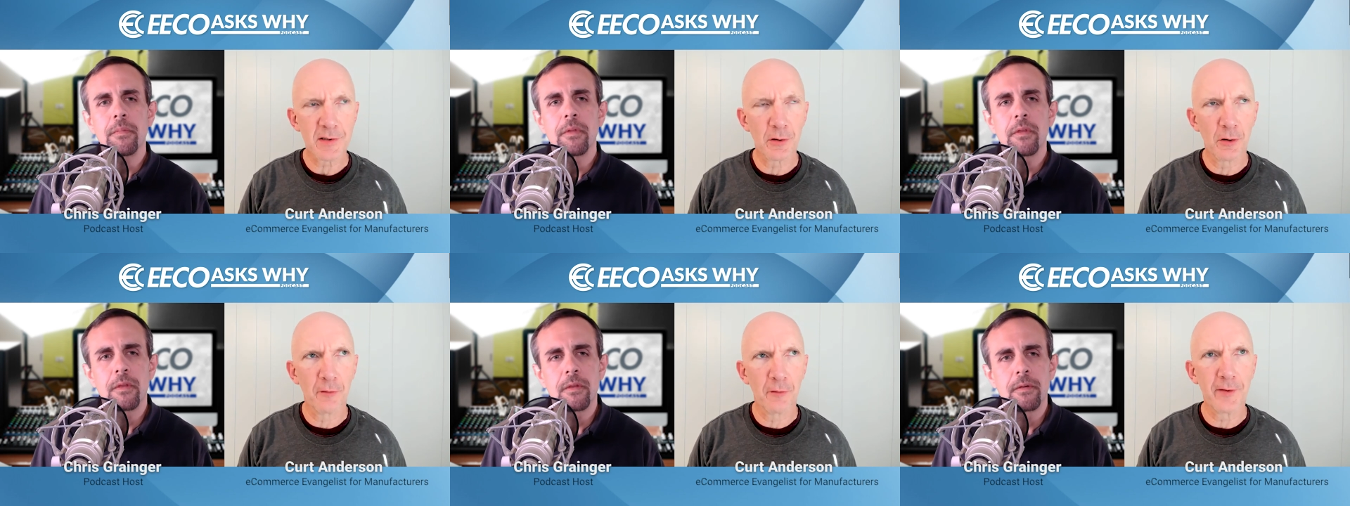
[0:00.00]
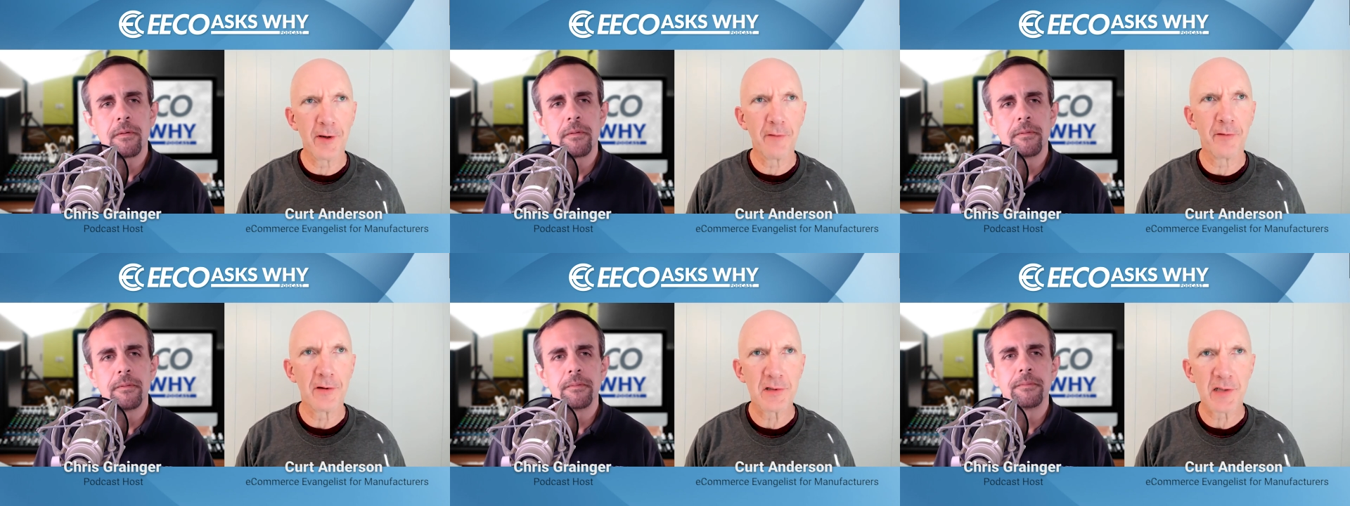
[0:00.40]
Speaker 1: you know, if any
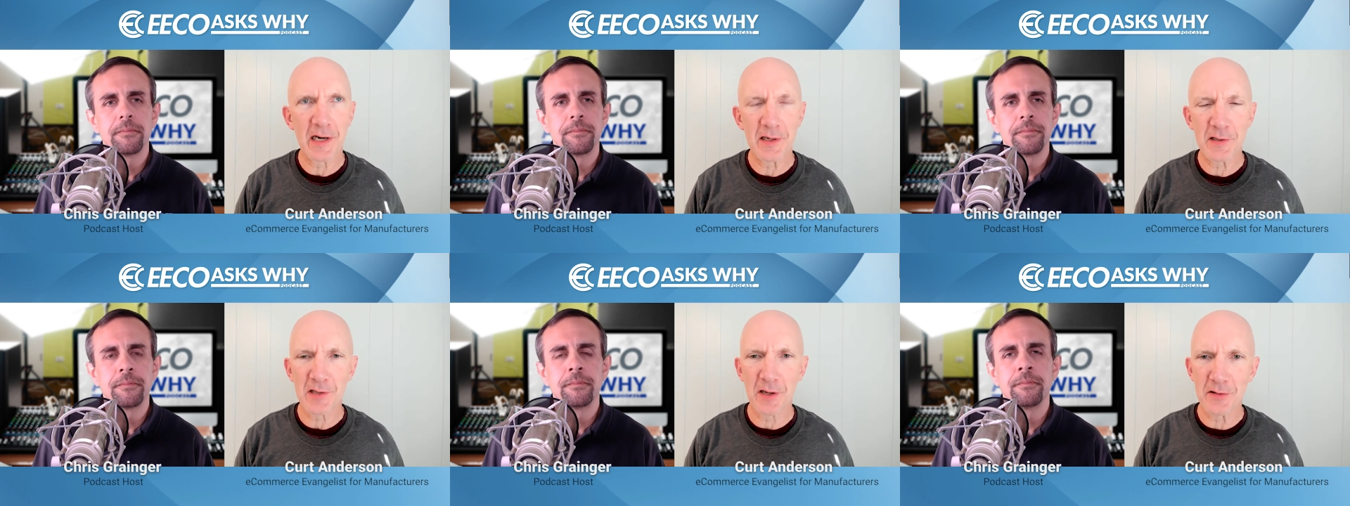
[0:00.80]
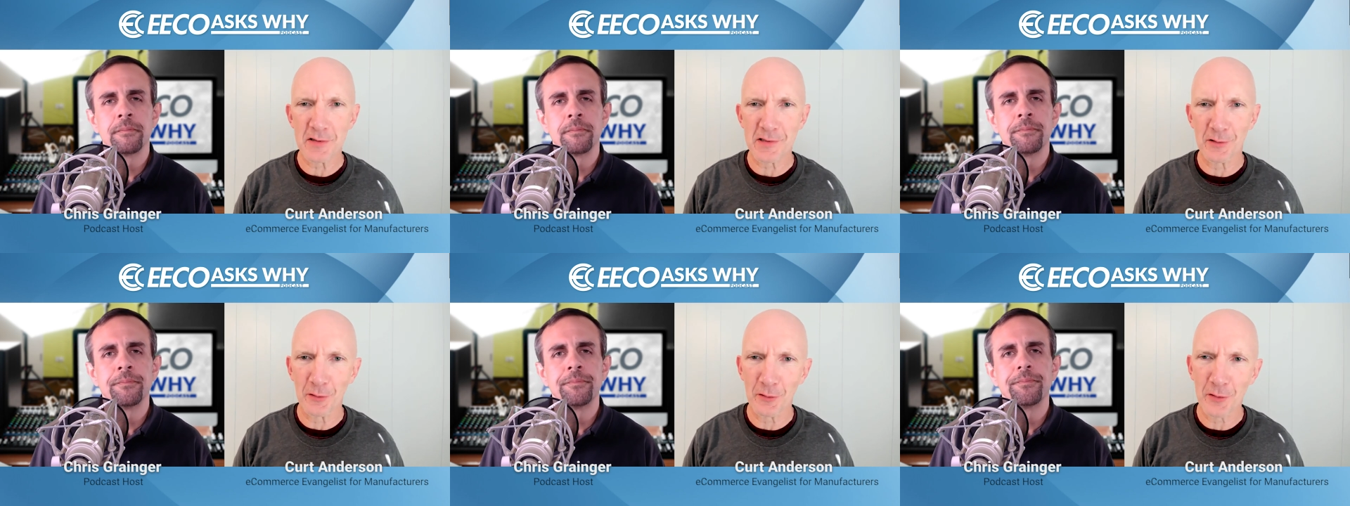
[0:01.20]
of us kind of saw this
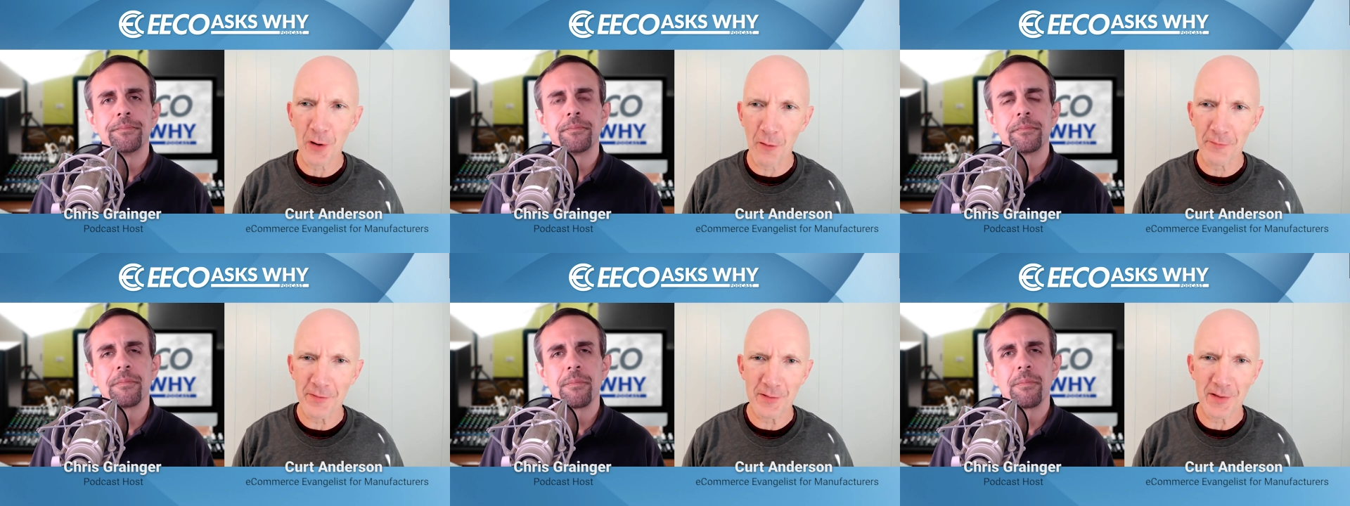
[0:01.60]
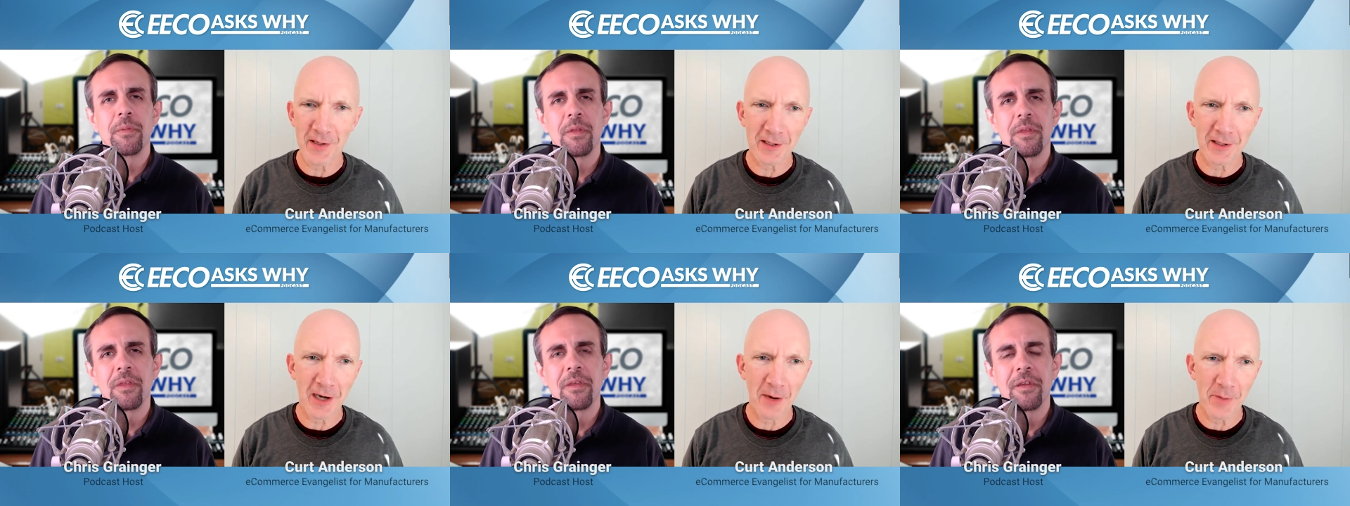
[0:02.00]
little COVID
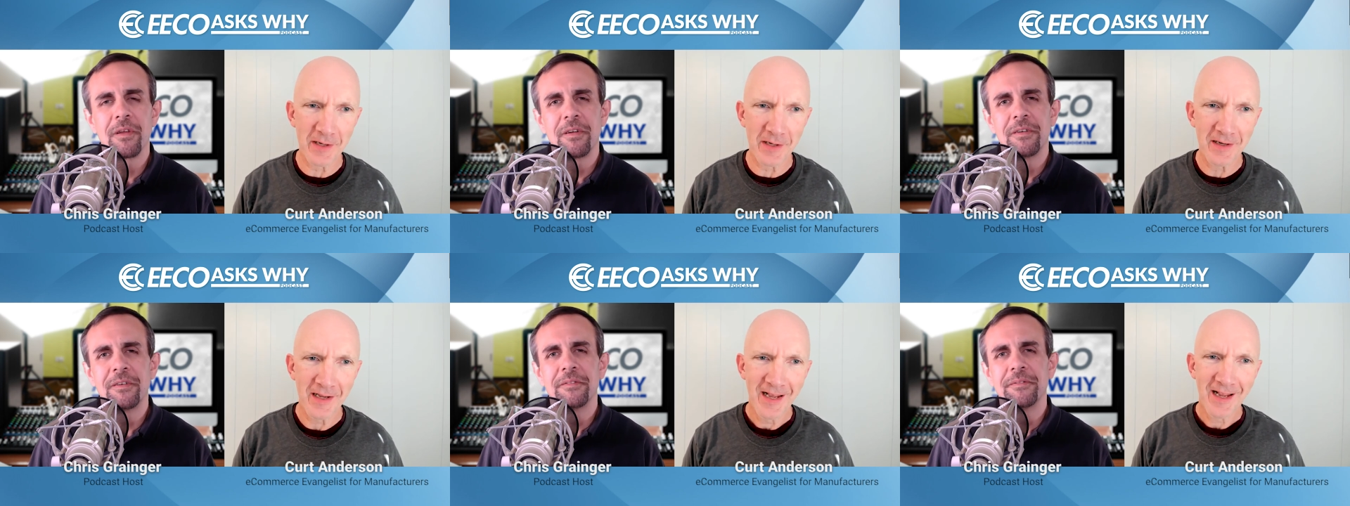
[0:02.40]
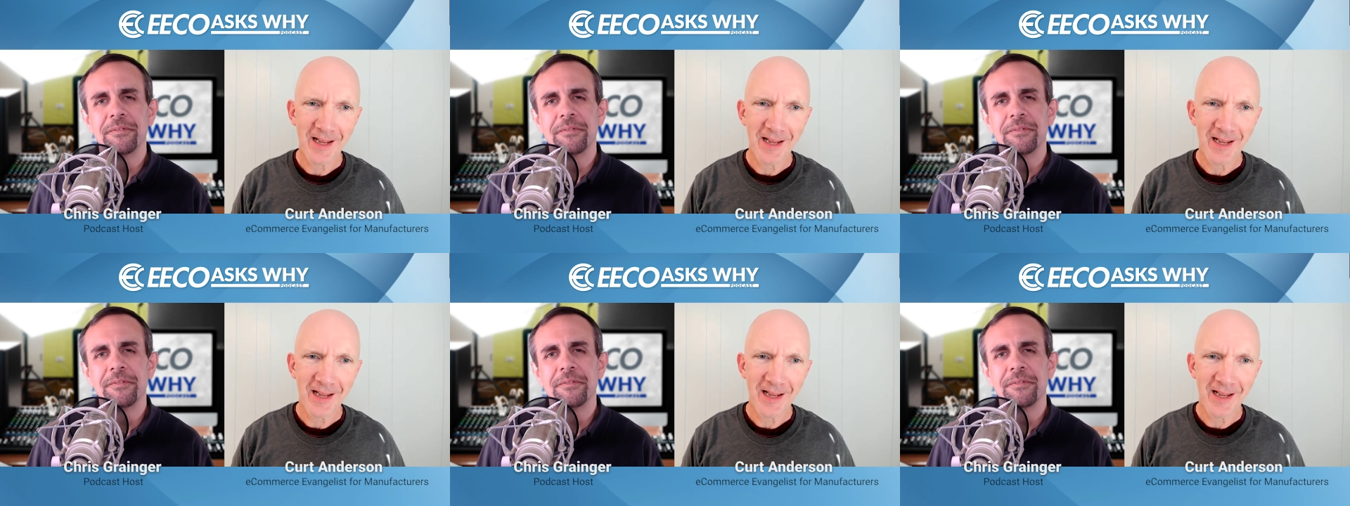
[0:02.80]
thing coming,